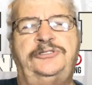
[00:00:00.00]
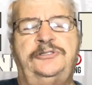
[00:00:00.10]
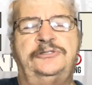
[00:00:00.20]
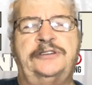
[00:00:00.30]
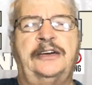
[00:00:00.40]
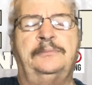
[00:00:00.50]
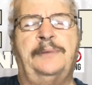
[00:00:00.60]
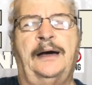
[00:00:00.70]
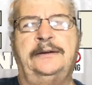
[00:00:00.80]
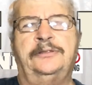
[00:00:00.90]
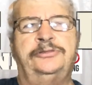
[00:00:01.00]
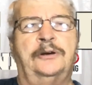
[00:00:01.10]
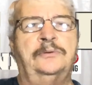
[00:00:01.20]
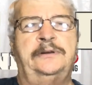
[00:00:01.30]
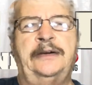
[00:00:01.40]
You could take a bike and
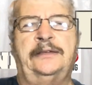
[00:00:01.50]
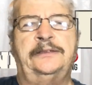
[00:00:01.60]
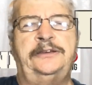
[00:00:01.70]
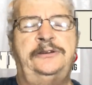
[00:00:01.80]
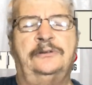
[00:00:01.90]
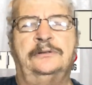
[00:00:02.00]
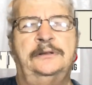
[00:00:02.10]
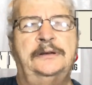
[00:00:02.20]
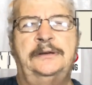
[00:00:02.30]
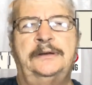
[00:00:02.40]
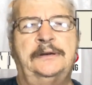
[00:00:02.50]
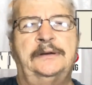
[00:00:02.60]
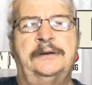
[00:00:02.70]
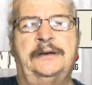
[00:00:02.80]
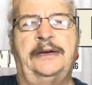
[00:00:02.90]
throw it down the hill
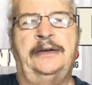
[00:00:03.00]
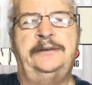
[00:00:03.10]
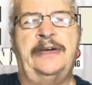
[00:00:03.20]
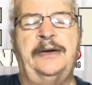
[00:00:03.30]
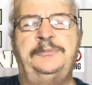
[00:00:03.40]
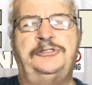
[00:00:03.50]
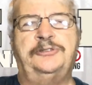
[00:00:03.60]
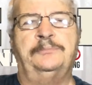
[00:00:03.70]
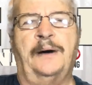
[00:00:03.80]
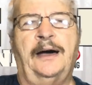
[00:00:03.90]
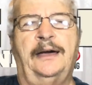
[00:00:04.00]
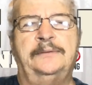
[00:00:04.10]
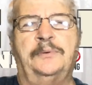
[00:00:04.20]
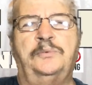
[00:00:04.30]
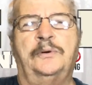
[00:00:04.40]
and damage the
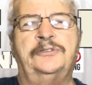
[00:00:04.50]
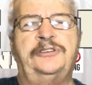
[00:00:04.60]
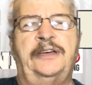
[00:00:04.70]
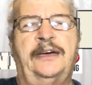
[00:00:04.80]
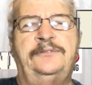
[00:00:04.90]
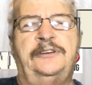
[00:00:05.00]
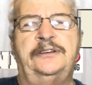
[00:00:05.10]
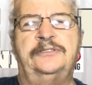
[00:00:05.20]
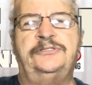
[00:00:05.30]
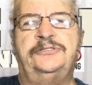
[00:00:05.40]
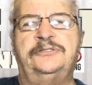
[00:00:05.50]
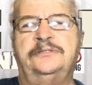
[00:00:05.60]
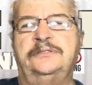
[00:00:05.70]
bike, but where's the evidence,